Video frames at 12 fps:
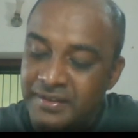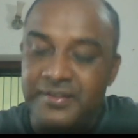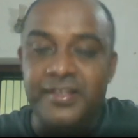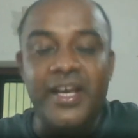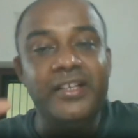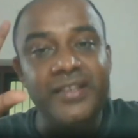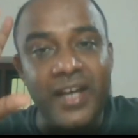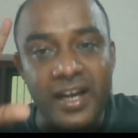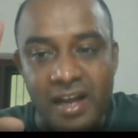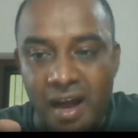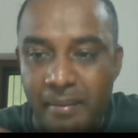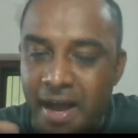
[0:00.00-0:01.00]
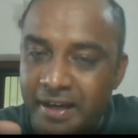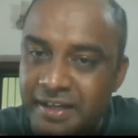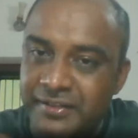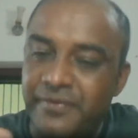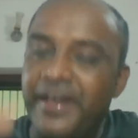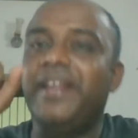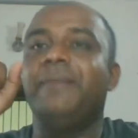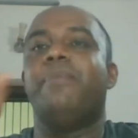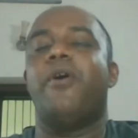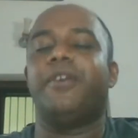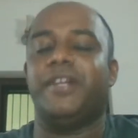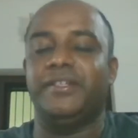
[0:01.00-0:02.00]
central command is very
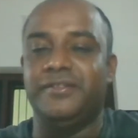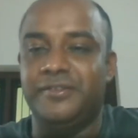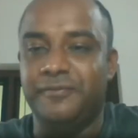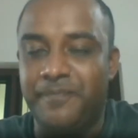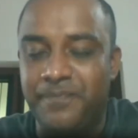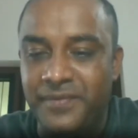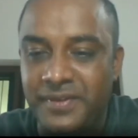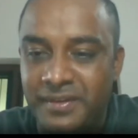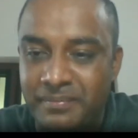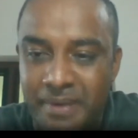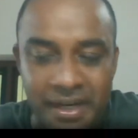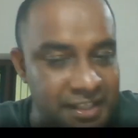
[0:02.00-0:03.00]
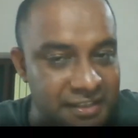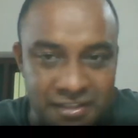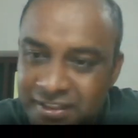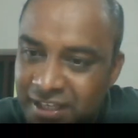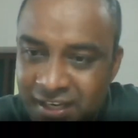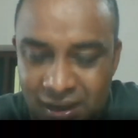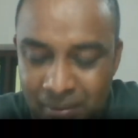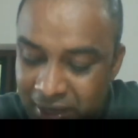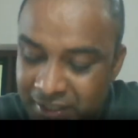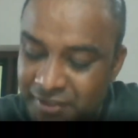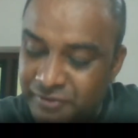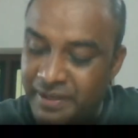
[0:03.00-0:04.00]
important. Party central
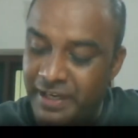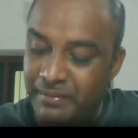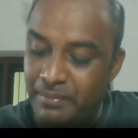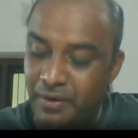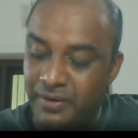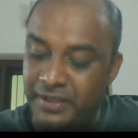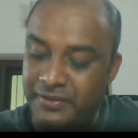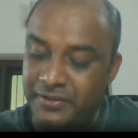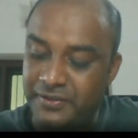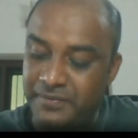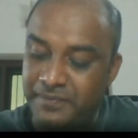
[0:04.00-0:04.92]
command is very important.